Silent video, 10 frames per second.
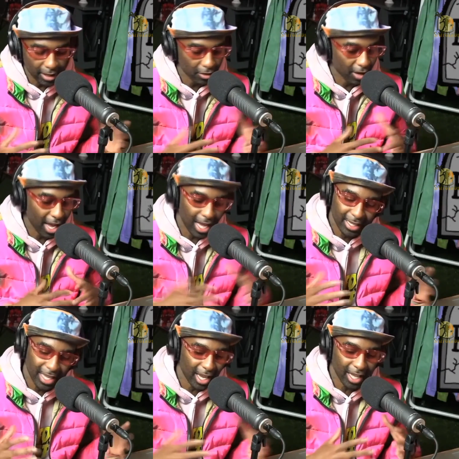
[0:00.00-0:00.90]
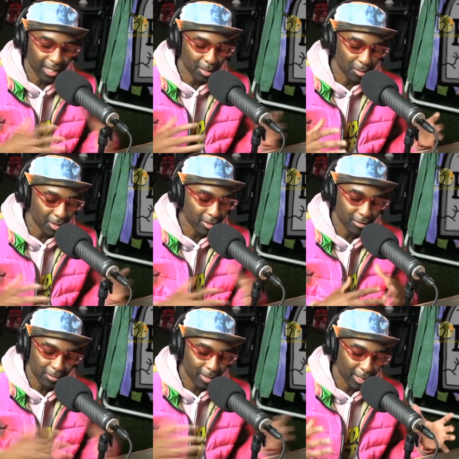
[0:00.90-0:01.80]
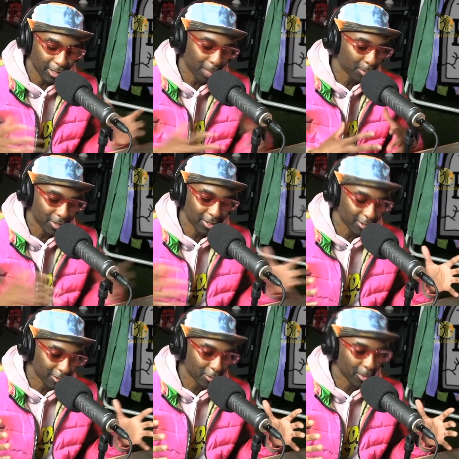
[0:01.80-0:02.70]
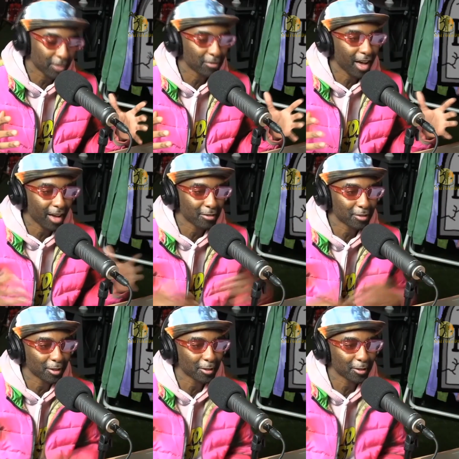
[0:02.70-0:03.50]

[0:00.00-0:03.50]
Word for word: you know, I had that anger in me up until 25, you